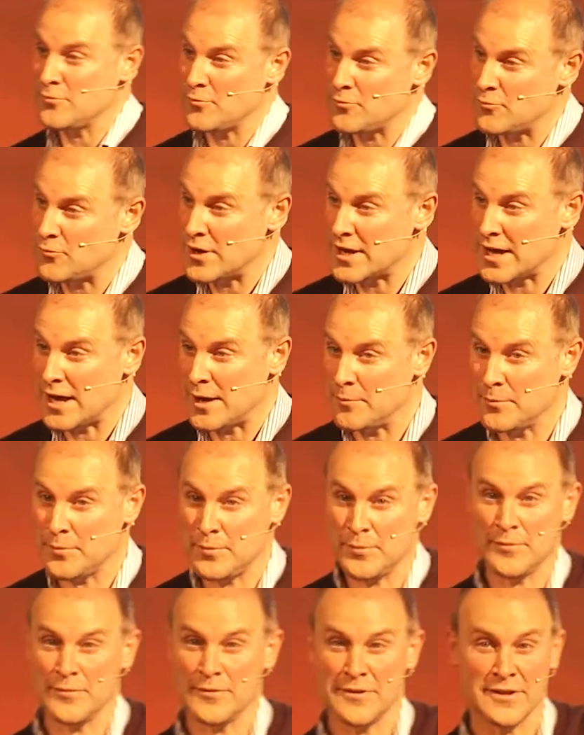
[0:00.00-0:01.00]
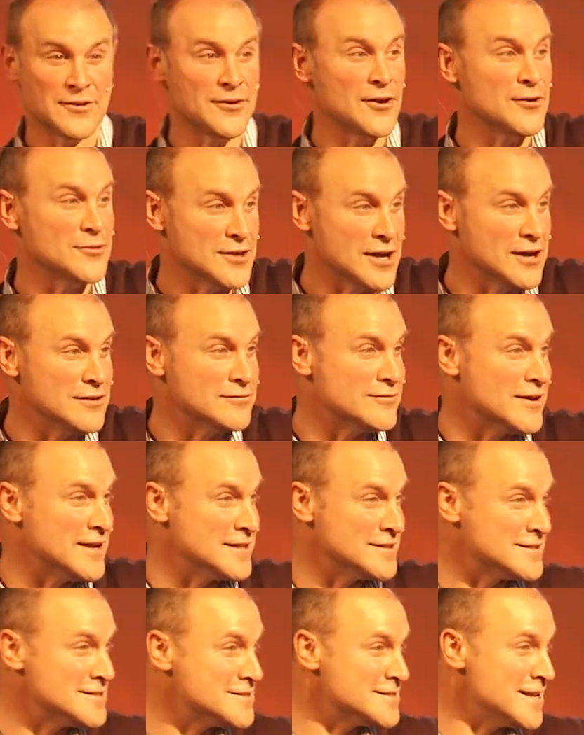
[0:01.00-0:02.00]
ring up your old
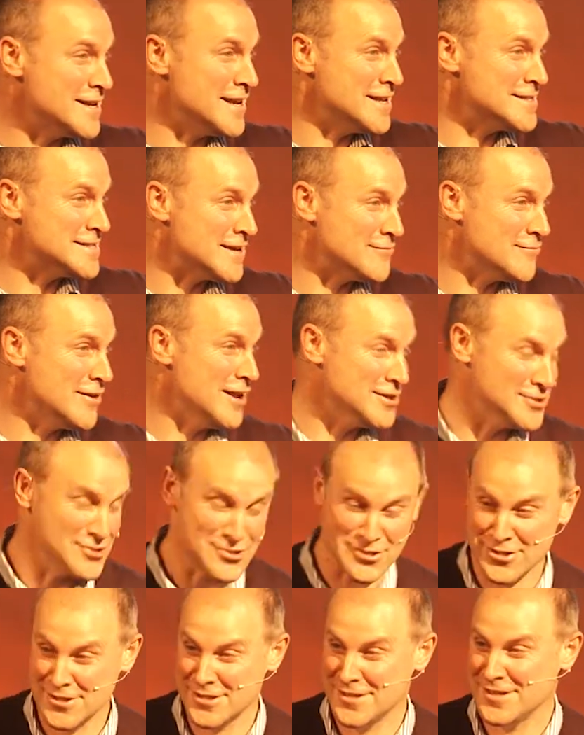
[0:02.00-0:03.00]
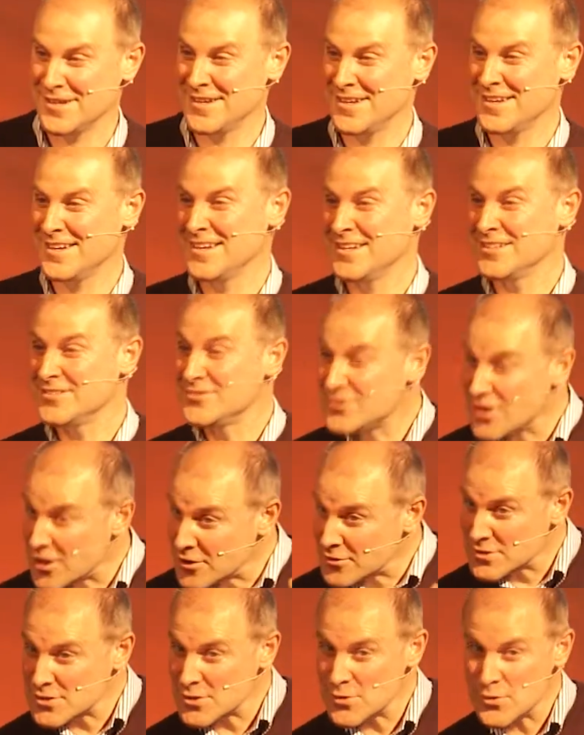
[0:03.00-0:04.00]
girlfriend and say, let's have lunch.
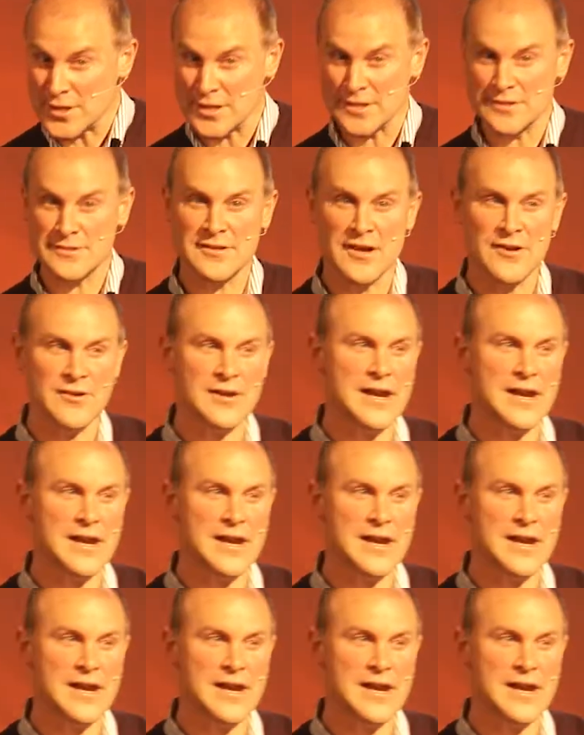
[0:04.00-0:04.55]
Don't do it. Don't